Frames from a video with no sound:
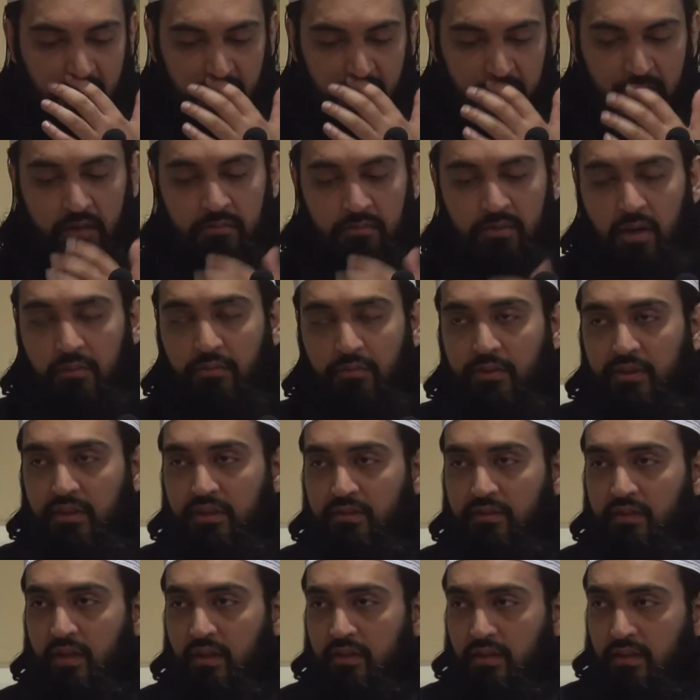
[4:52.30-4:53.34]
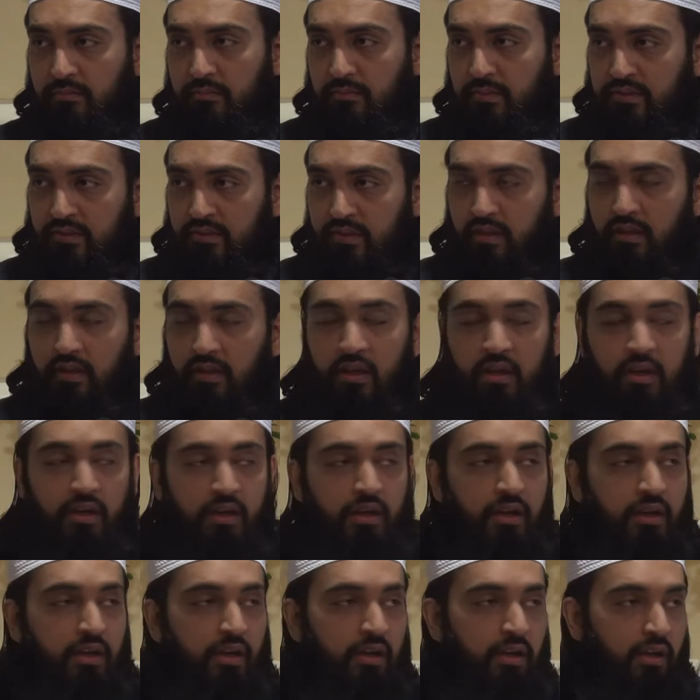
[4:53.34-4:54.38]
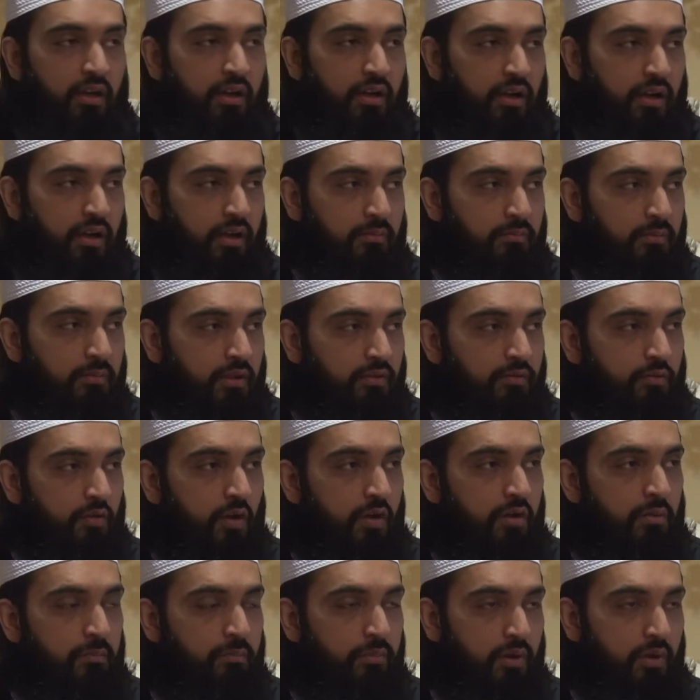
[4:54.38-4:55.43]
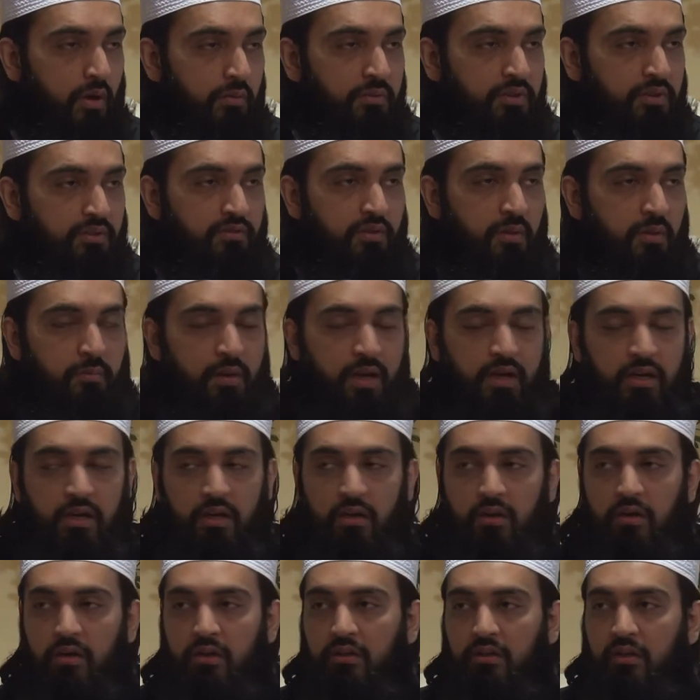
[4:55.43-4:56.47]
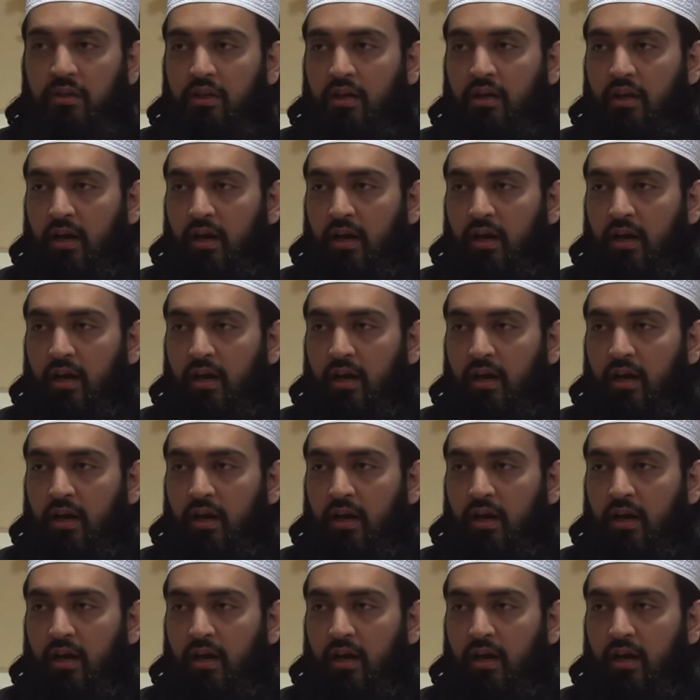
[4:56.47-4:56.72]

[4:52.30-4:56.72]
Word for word: Imam Abu Isa Tirmizi, um, it's not a promise depending on